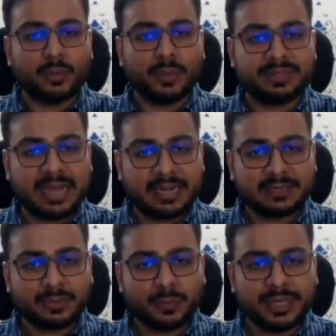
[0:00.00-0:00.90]
With
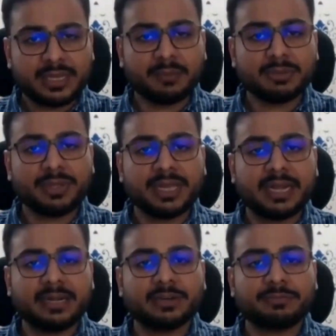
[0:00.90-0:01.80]
that, we come to the
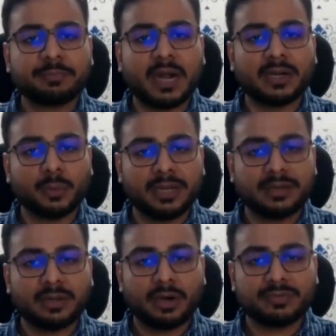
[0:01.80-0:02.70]
end of part
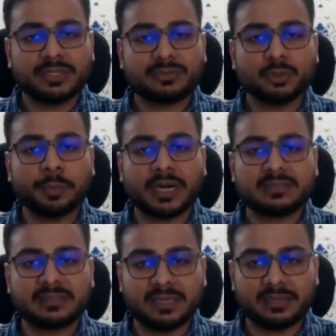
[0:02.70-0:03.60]
1 of this
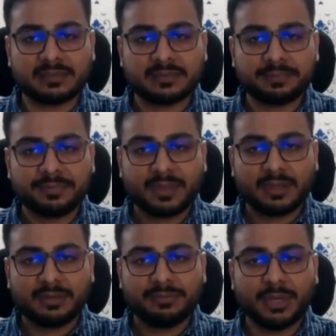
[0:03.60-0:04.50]
2-part series.
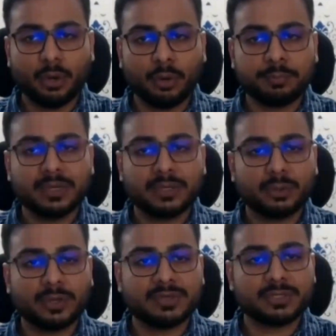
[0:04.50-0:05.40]
We hope
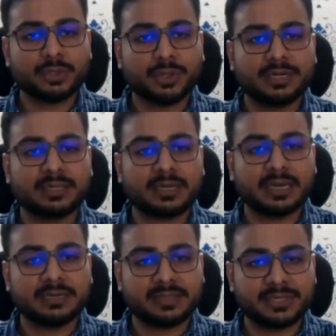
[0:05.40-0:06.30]
you have enjoyed the
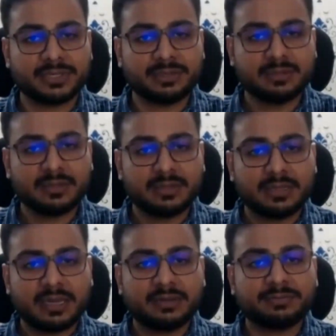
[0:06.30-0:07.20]
current session
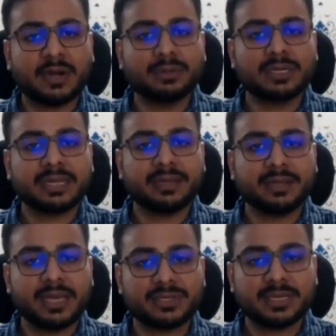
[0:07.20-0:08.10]
and found it
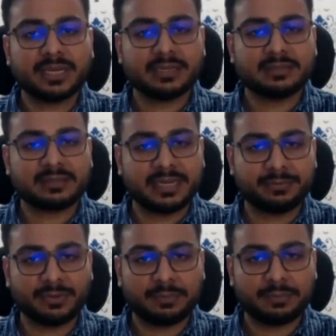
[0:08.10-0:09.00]
engaging and
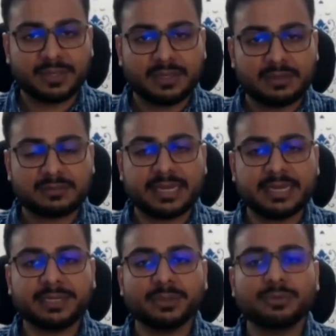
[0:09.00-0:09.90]
insightful.
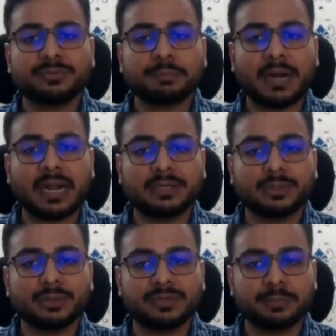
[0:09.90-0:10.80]
Stay tuned for part
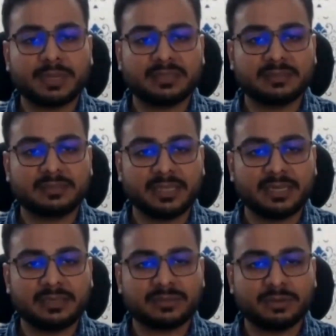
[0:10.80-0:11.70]
2 of the present
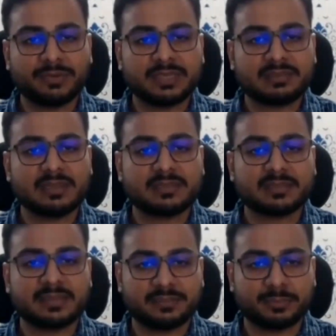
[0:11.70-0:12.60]
series on faceless
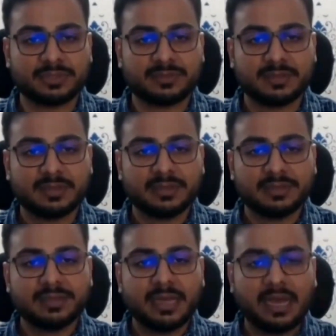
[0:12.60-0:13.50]
assessments.
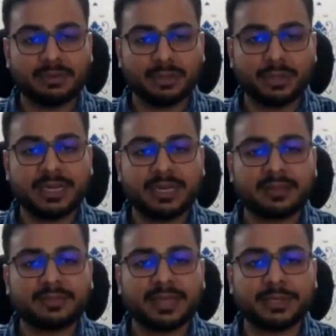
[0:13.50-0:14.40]
Have a good
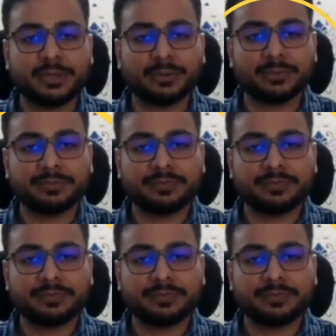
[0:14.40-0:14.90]
day. Thank you.